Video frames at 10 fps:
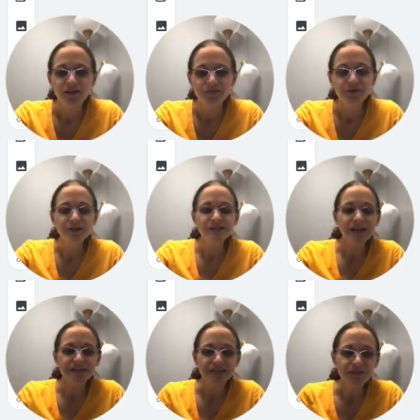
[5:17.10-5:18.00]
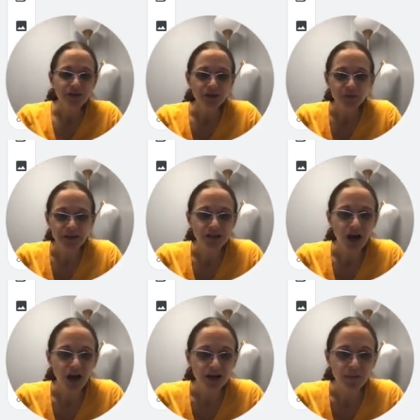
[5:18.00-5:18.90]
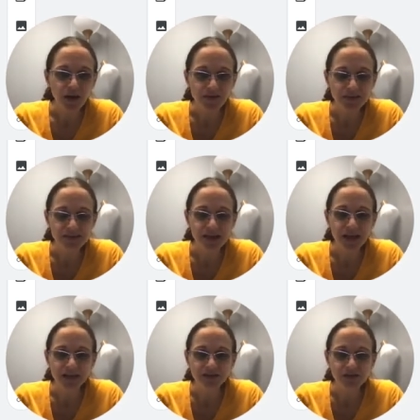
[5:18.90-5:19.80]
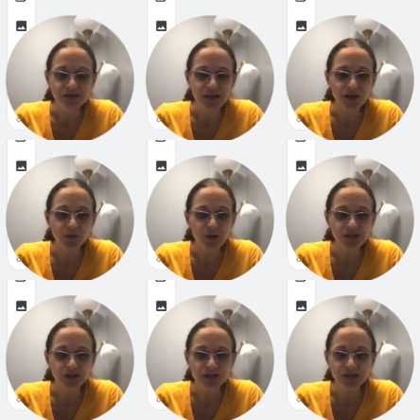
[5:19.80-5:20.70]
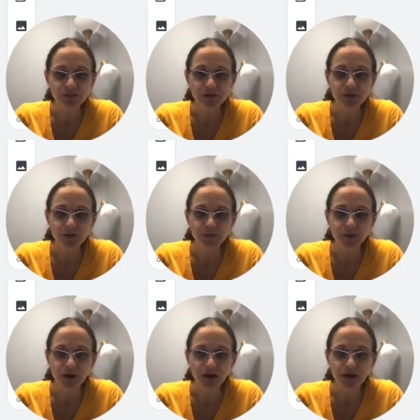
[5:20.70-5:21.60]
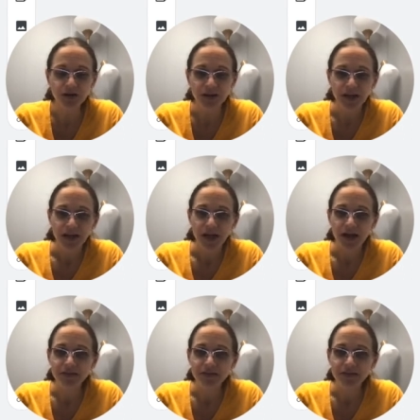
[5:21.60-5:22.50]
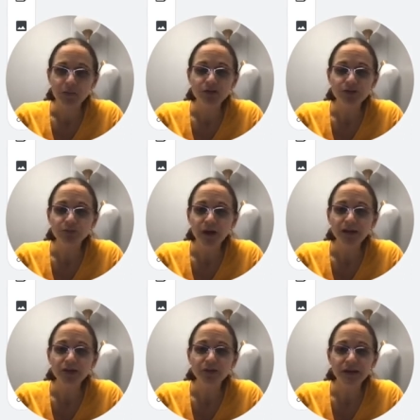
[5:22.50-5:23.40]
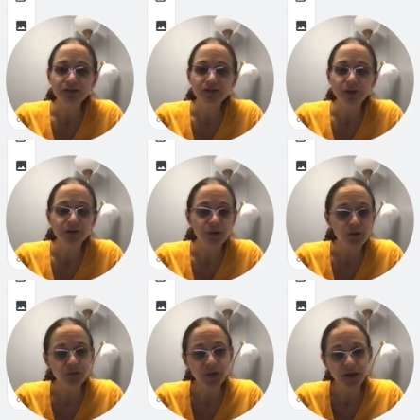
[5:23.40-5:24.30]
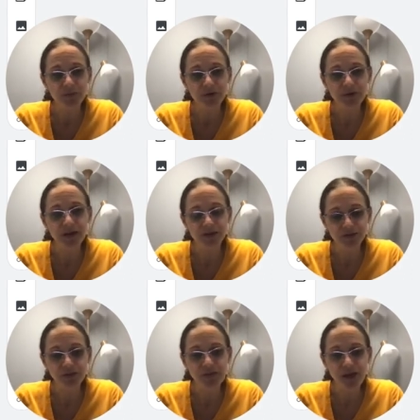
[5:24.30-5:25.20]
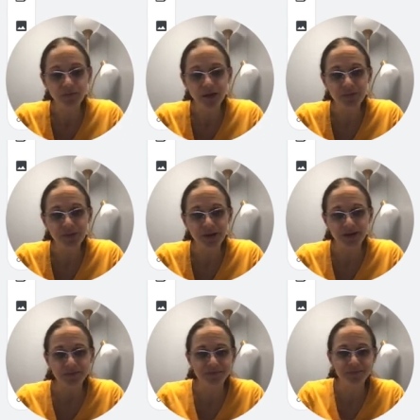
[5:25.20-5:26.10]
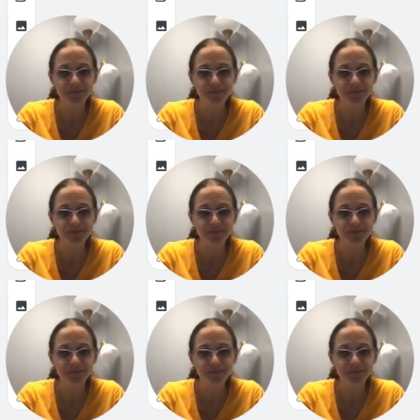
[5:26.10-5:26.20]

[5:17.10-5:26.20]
For this activity, you may talk about these answers and questions with your partner, and then I want you to write your answer on your own paper and turn that paper in.